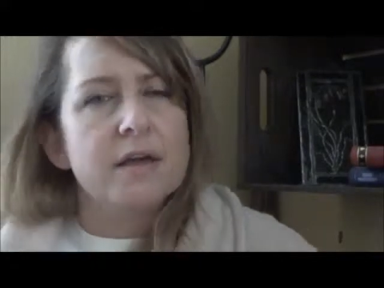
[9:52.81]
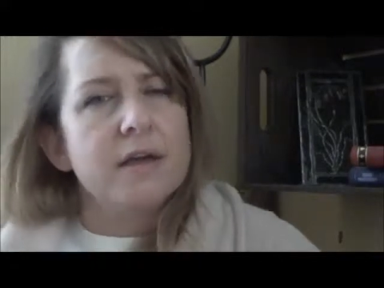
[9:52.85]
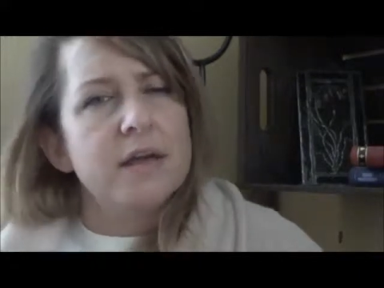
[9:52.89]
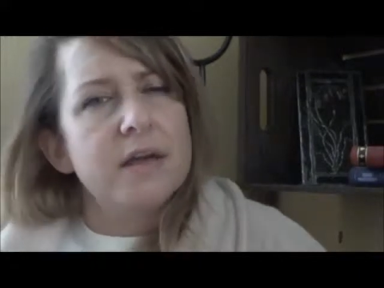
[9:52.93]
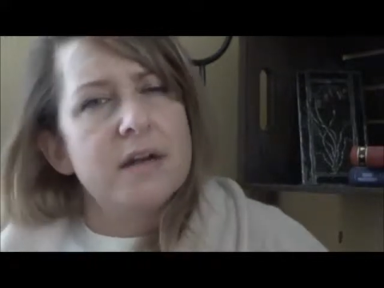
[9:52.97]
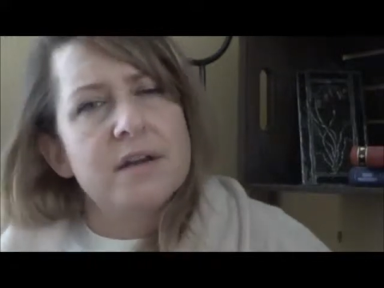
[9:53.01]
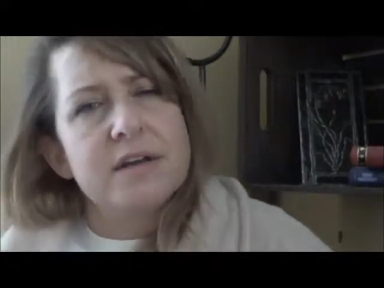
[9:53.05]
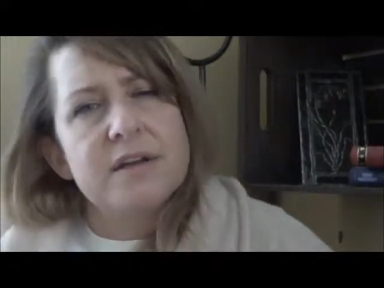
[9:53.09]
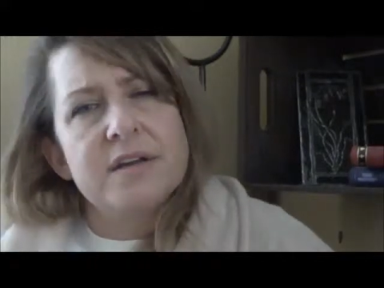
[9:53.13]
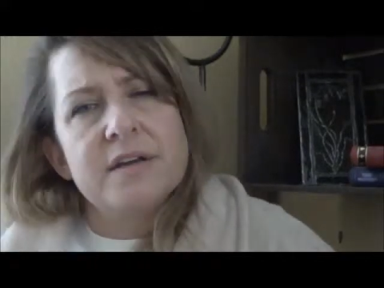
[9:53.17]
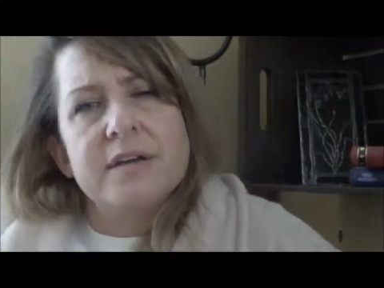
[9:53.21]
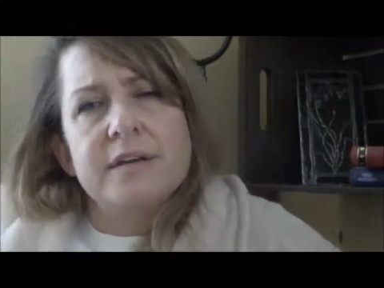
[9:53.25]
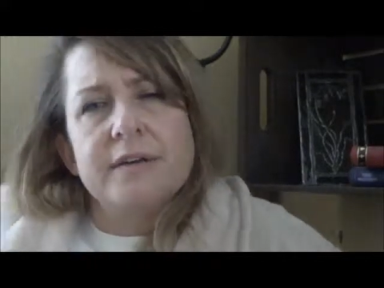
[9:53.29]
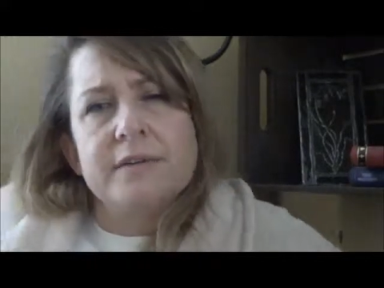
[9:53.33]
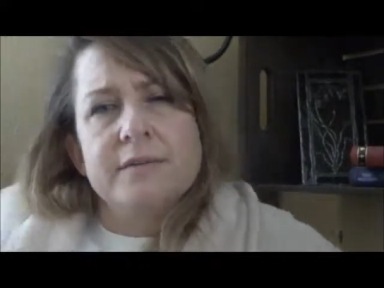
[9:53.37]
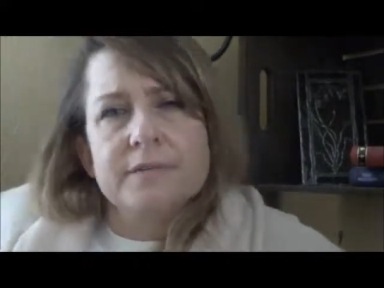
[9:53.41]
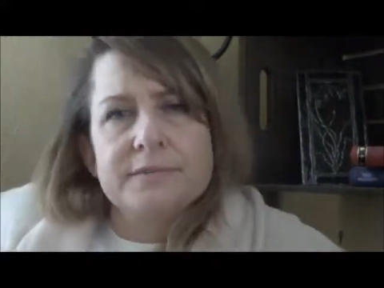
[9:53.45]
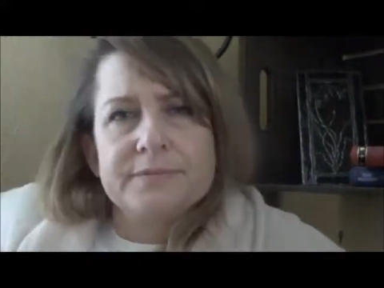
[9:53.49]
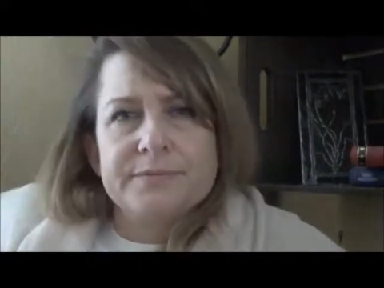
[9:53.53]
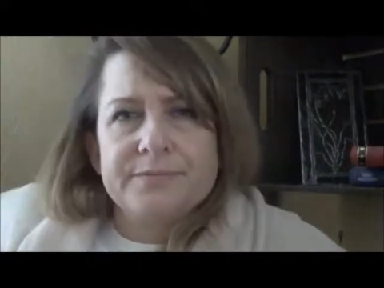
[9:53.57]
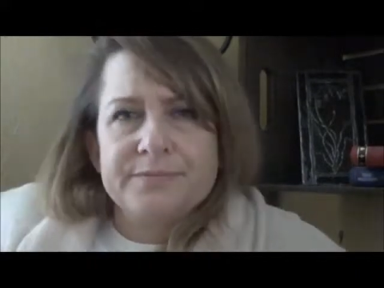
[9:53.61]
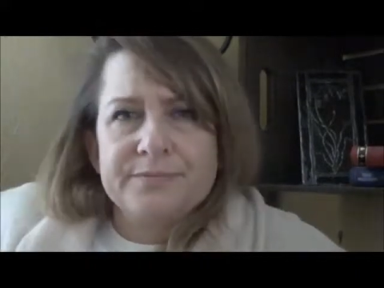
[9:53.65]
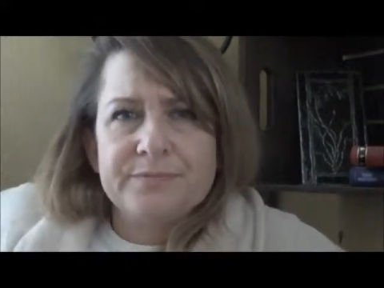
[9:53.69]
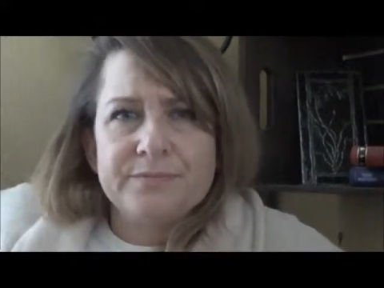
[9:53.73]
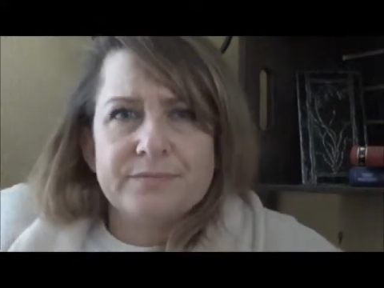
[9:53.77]
I don't know.
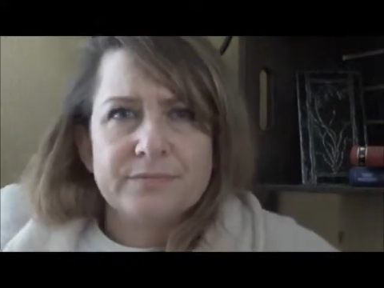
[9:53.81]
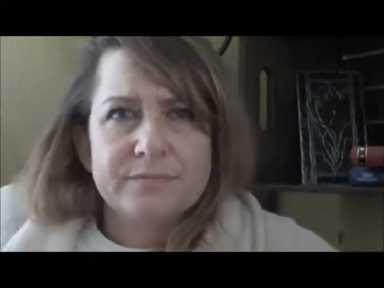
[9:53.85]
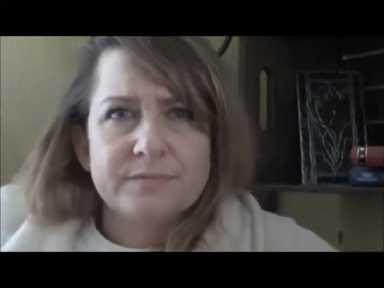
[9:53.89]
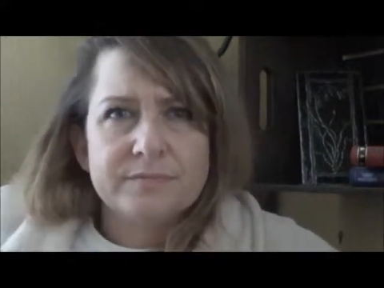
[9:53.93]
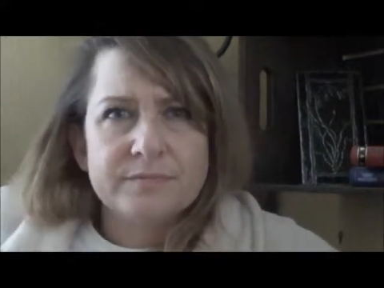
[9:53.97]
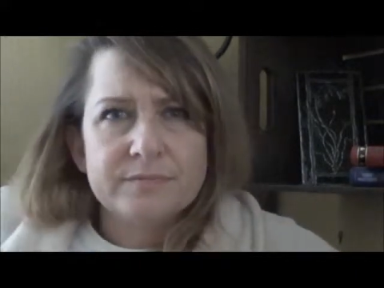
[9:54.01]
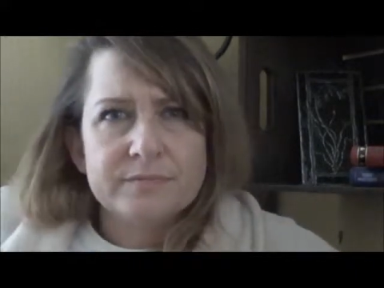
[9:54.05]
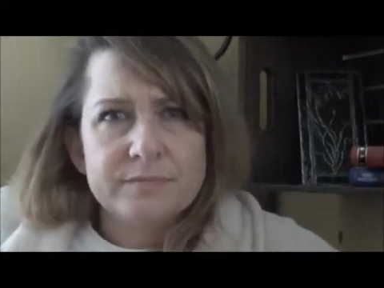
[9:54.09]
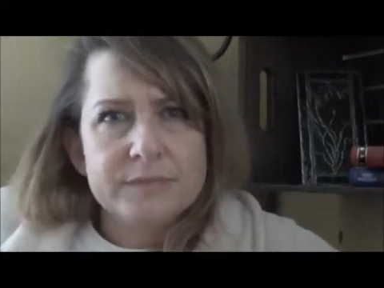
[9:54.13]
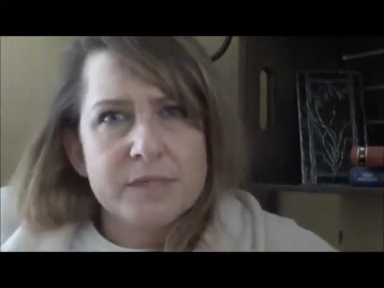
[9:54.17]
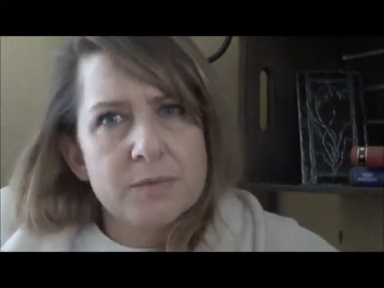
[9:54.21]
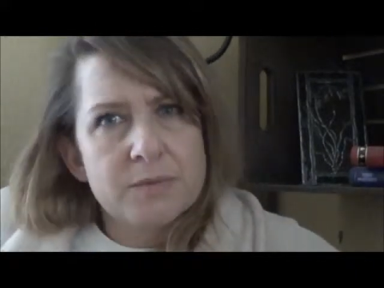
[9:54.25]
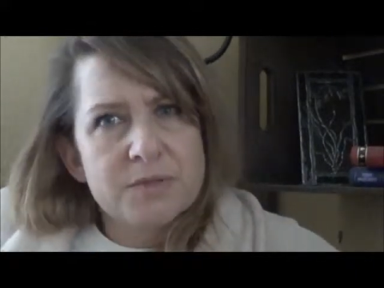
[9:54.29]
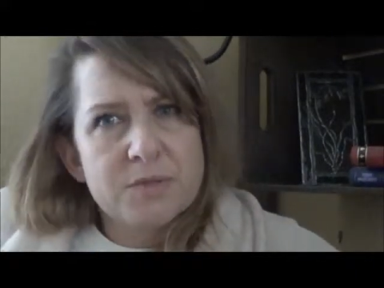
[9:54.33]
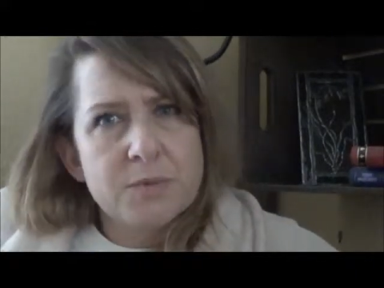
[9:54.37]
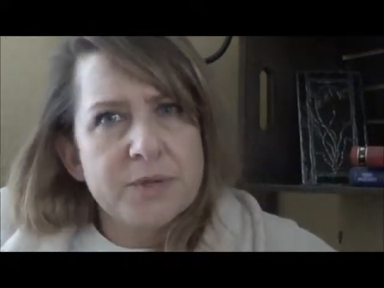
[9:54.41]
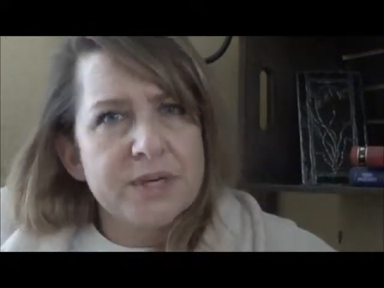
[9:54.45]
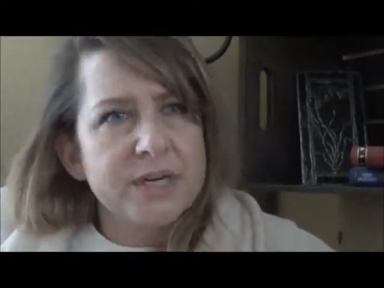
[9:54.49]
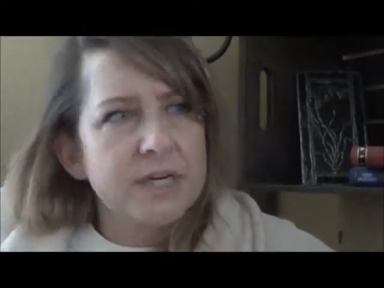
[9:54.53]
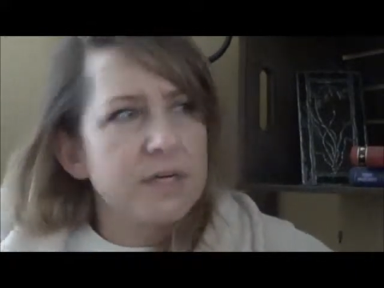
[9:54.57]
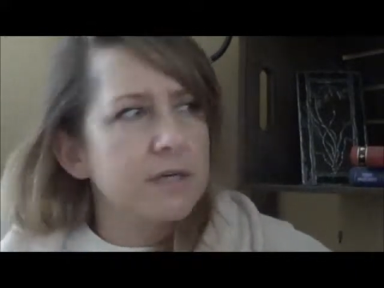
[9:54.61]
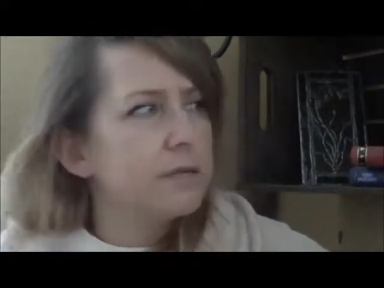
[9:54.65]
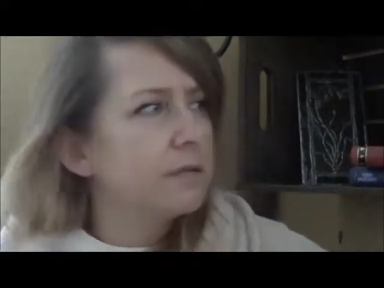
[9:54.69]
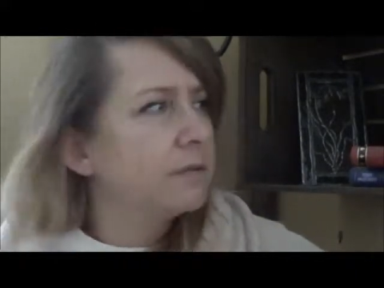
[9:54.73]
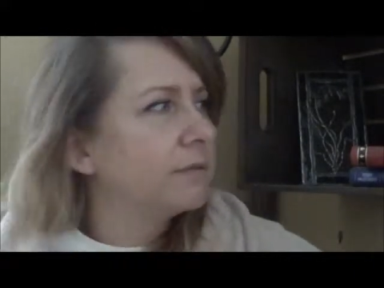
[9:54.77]
It was
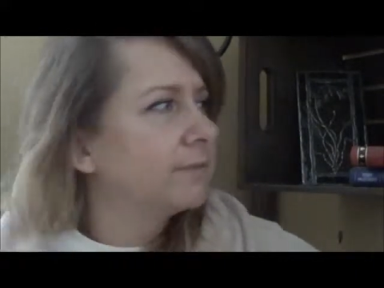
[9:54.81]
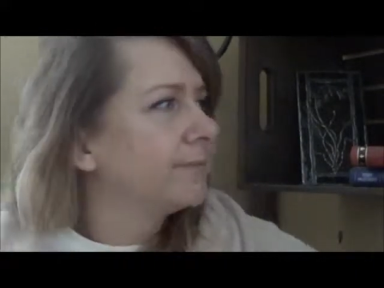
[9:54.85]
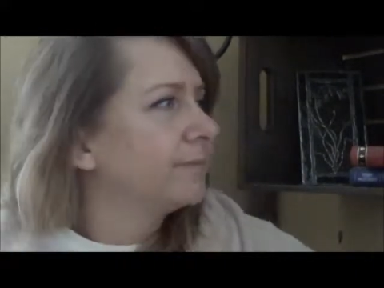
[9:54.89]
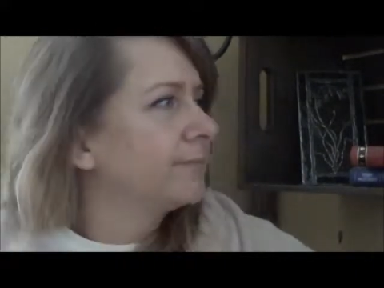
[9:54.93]
weird.